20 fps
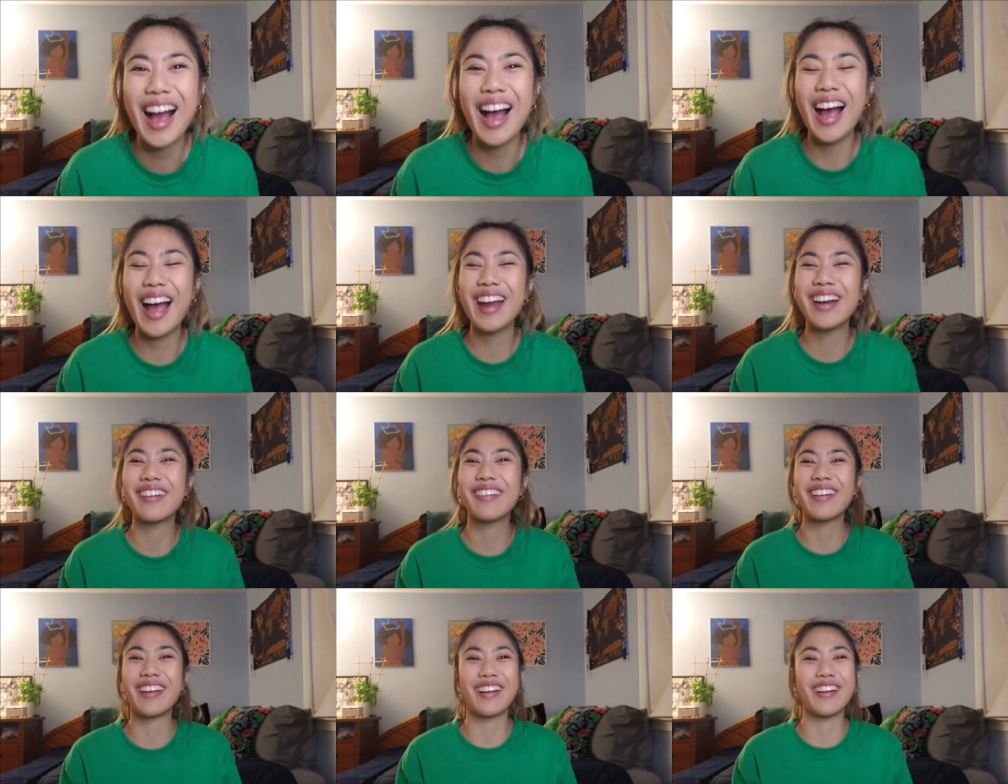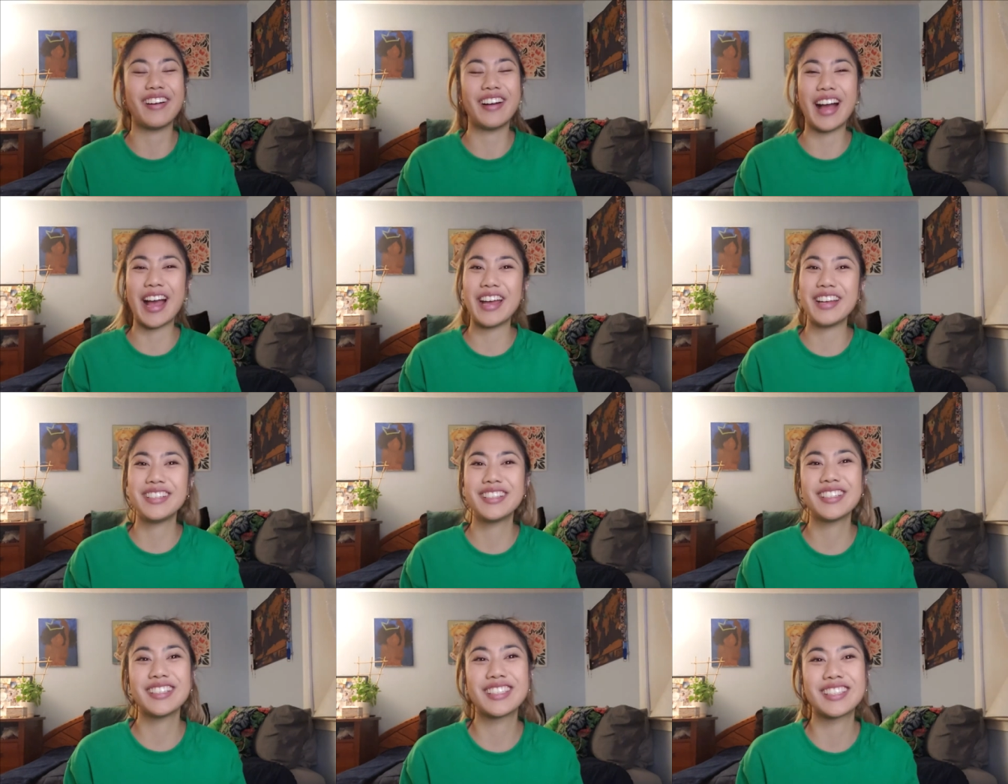I don't know.
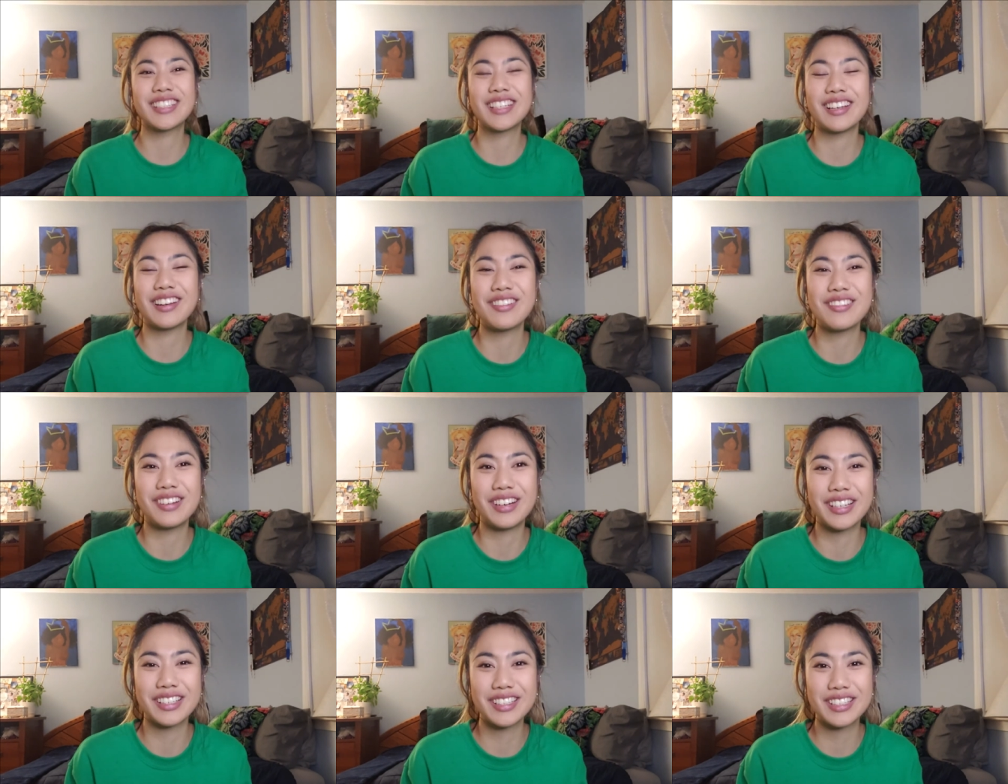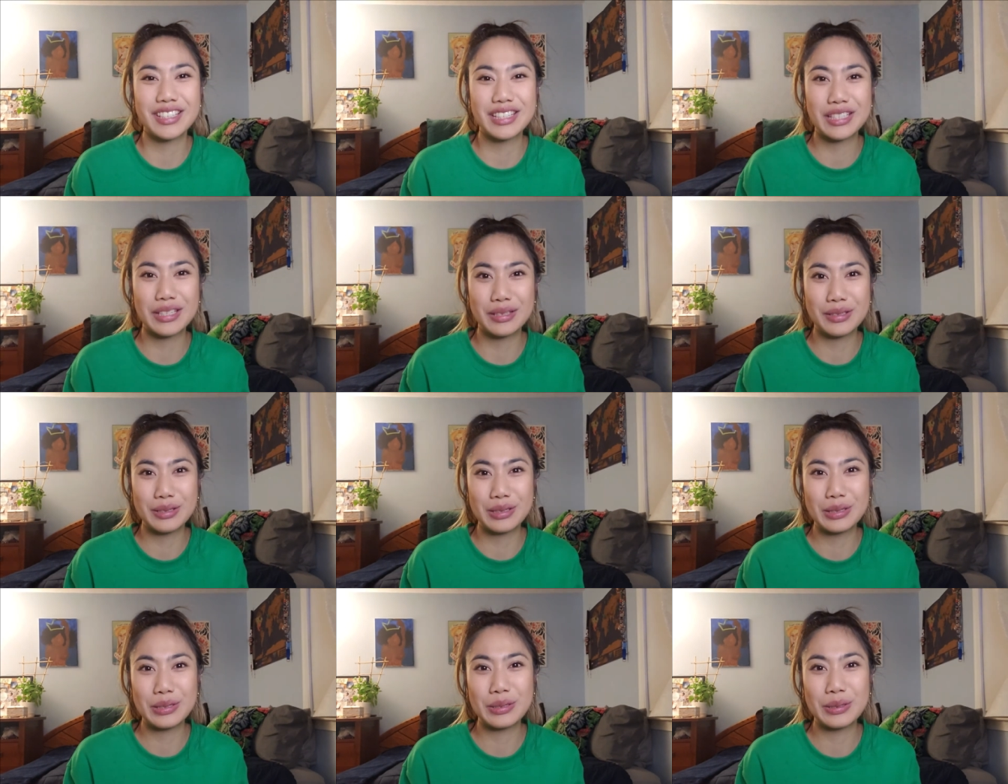I just didn't want
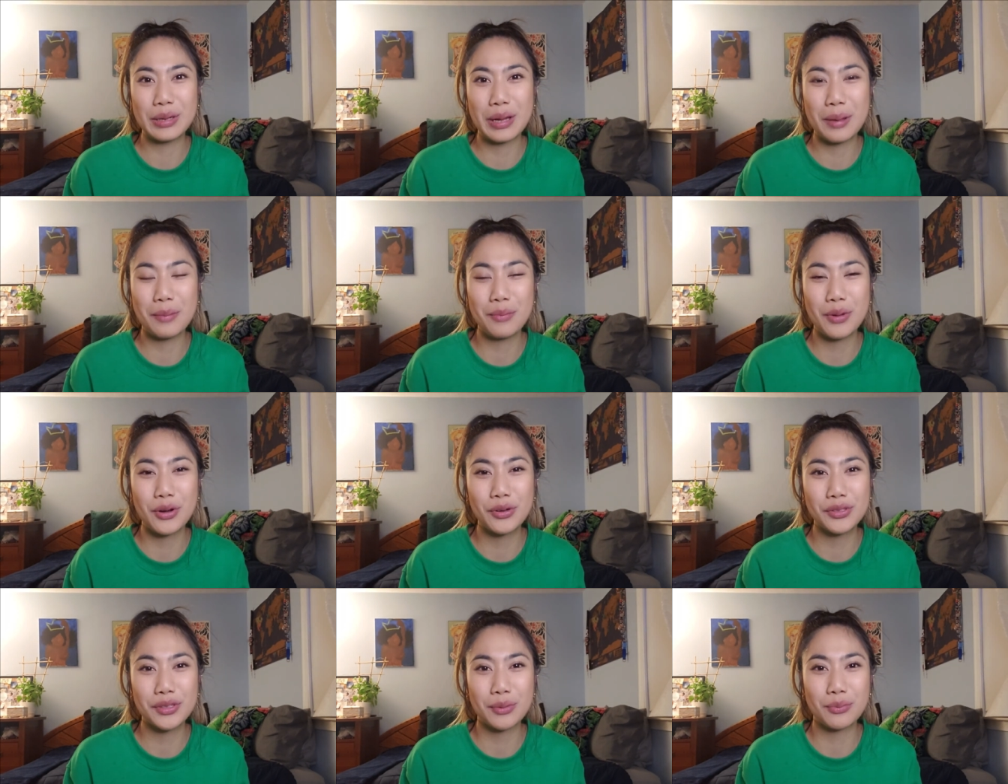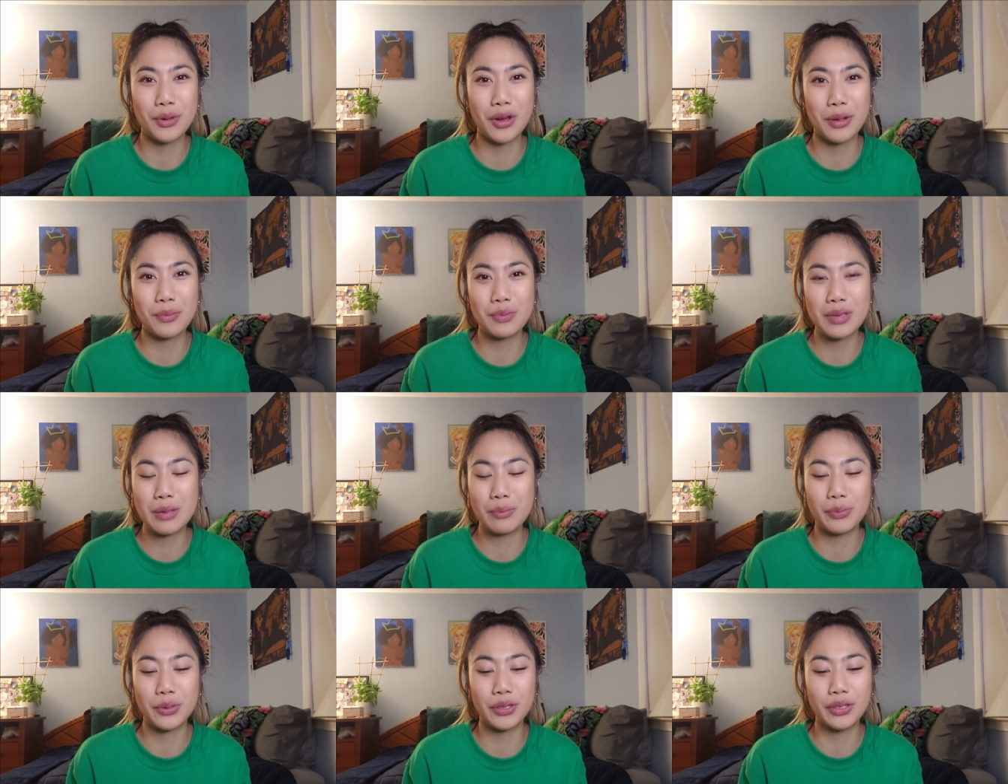to impose upon
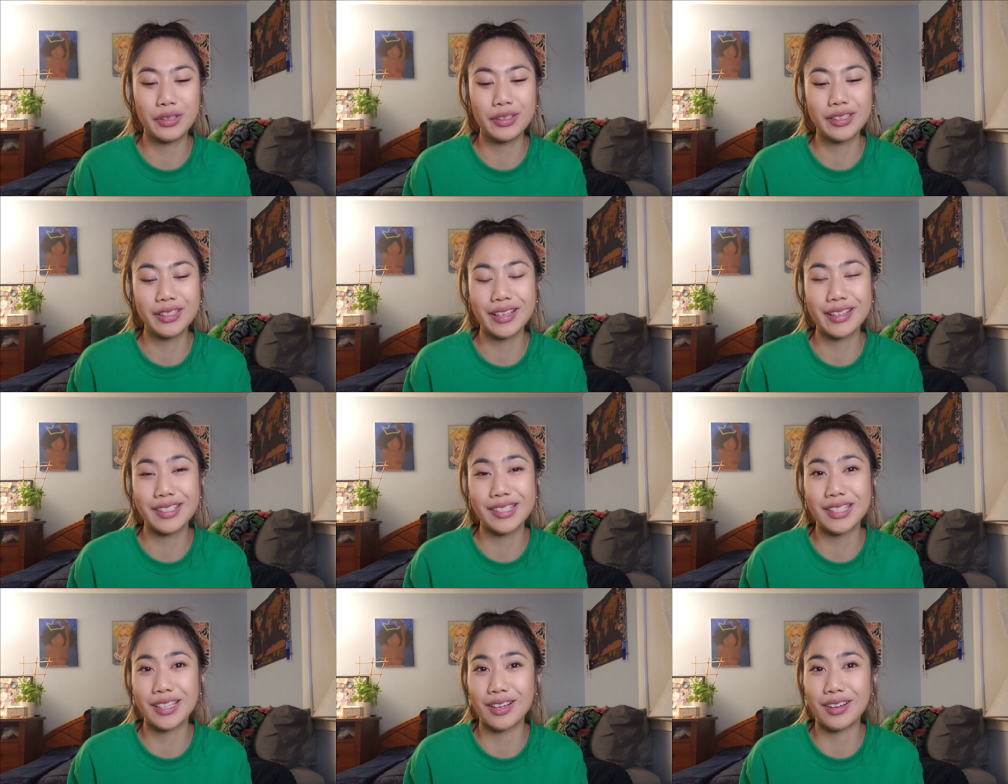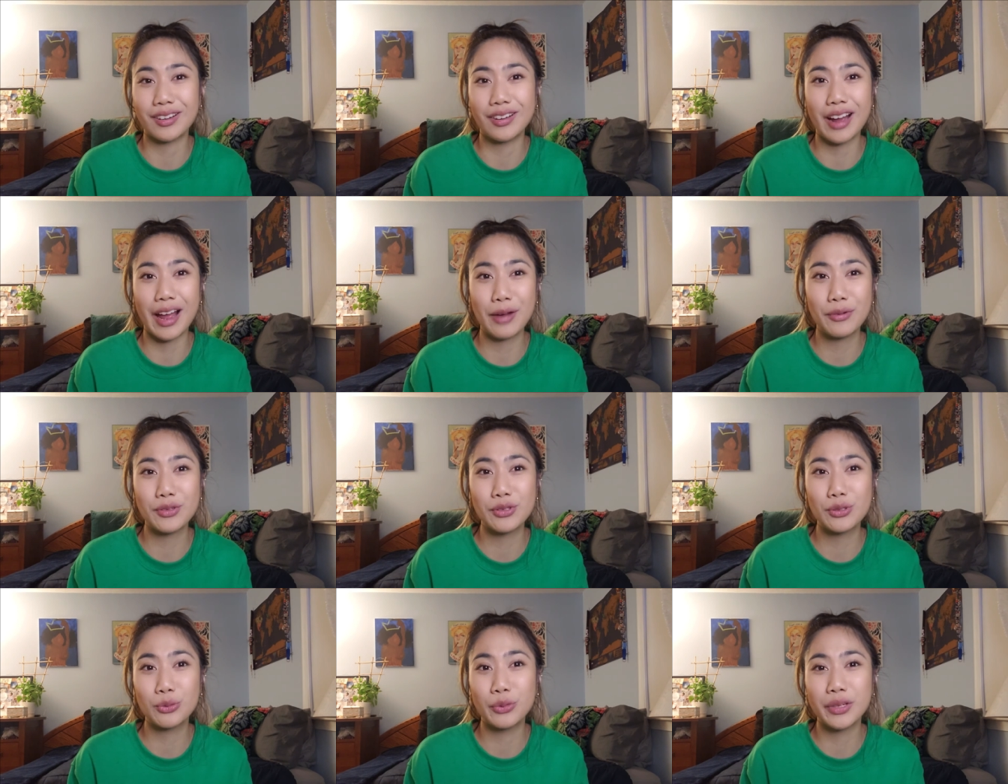people. So I
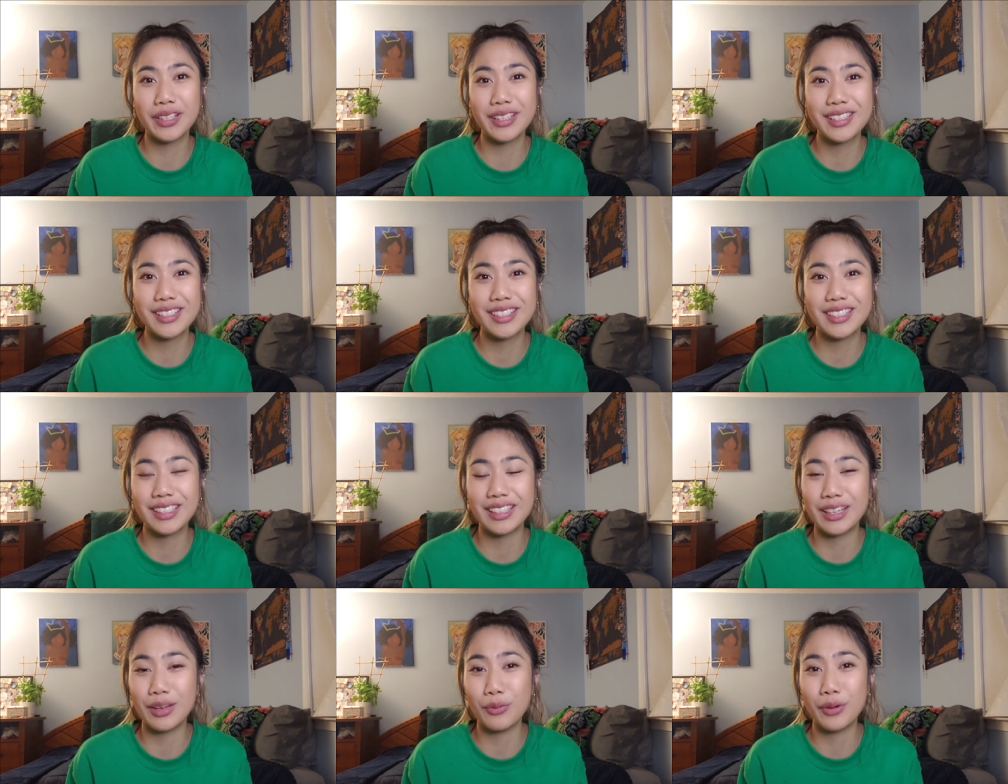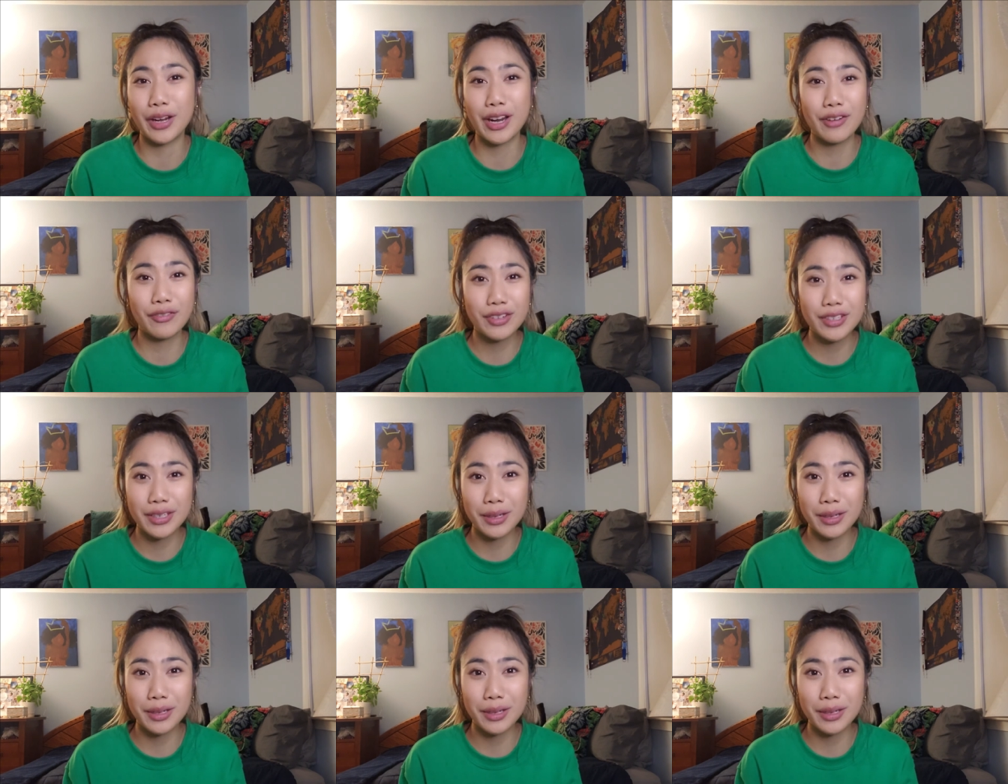was willing to eat whatever